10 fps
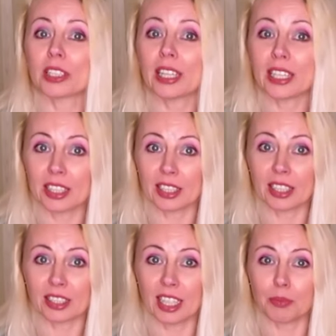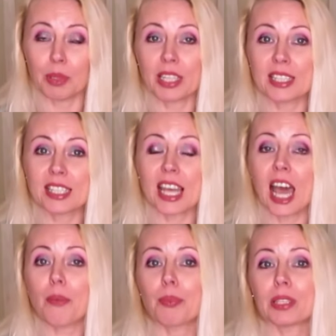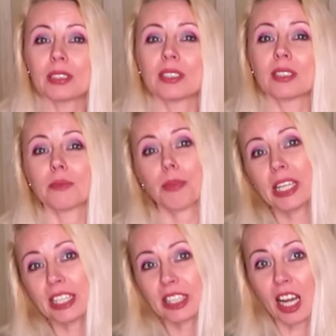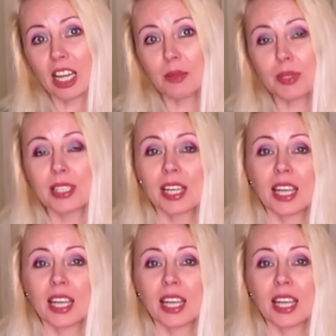the internet because it's happened many times